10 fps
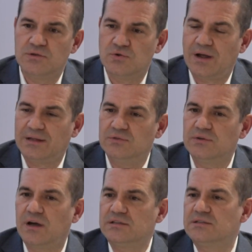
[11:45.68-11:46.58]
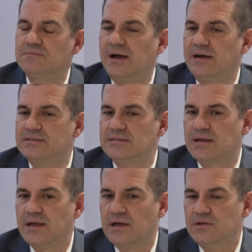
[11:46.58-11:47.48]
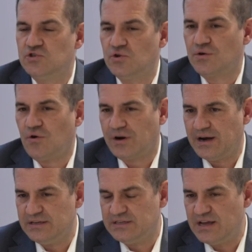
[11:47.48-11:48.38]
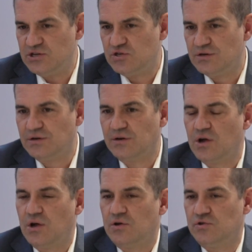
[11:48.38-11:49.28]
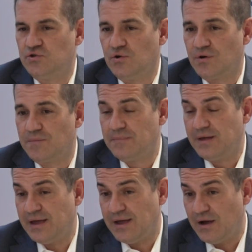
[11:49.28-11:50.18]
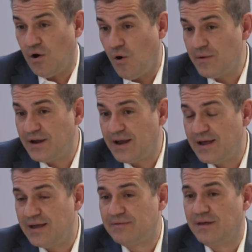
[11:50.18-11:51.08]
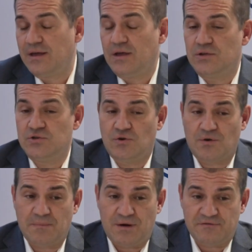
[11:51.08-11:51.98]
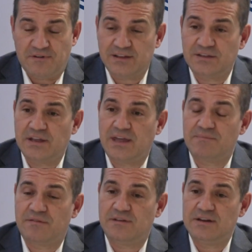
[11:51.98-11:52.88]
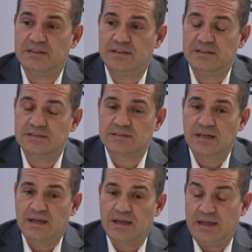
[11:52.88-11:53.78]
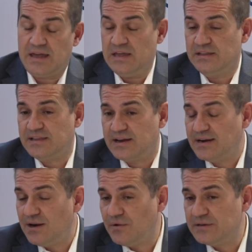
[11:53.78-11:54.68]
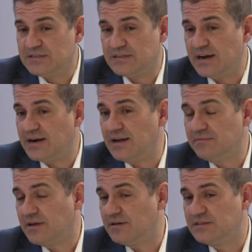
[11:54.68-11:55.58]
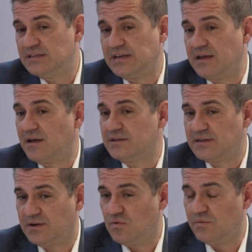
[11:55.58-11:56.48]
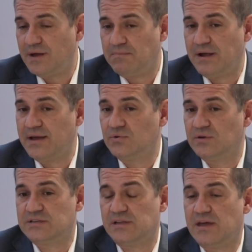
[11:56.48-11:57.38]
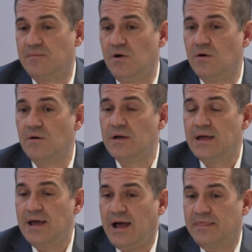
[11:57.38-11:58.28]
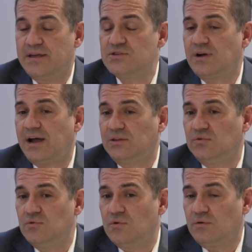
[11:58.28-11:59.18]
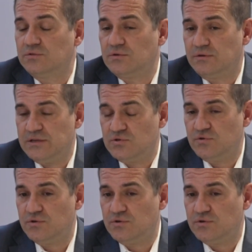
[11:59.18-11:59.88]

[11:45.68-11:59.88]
you have to customize your organization, your overhead, your manufacturing capabilities, internal or external, because the same concept could be applied to a CDMO. And then you have to look also into